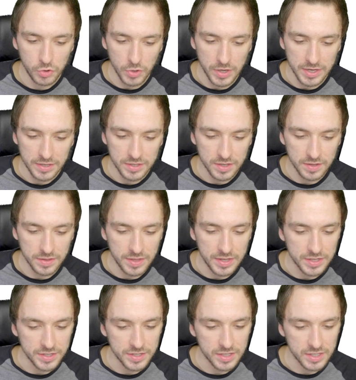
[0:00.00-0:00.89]
to hit
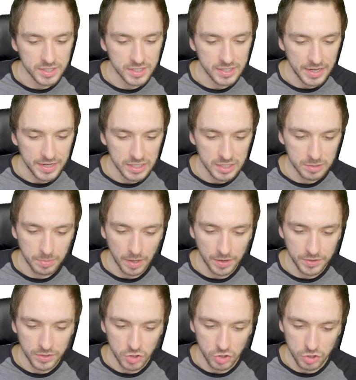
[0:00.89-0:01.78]
this settings
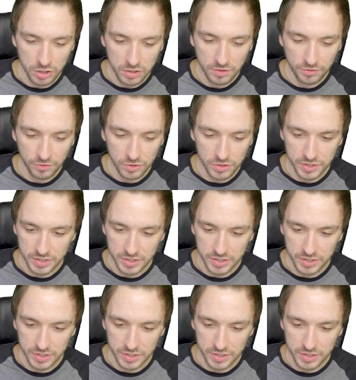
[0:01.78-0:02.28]
button just for a